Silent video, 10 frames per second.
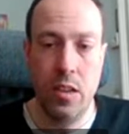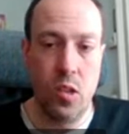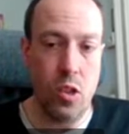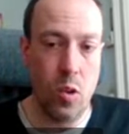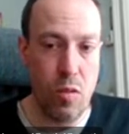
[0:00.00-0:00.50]

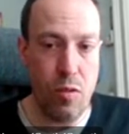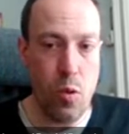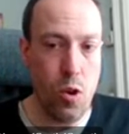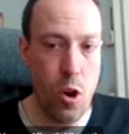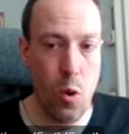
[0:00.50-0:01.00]
So those of
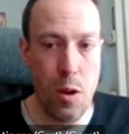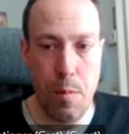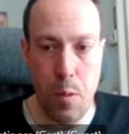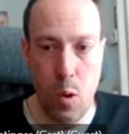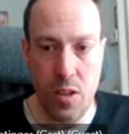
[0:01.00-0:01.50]
you who know the
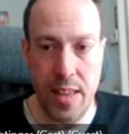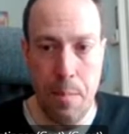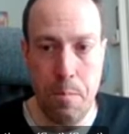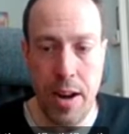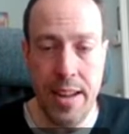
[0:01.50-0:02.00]
proposal
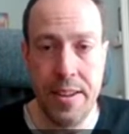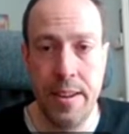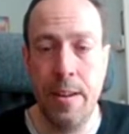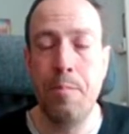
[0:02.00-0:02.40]
template,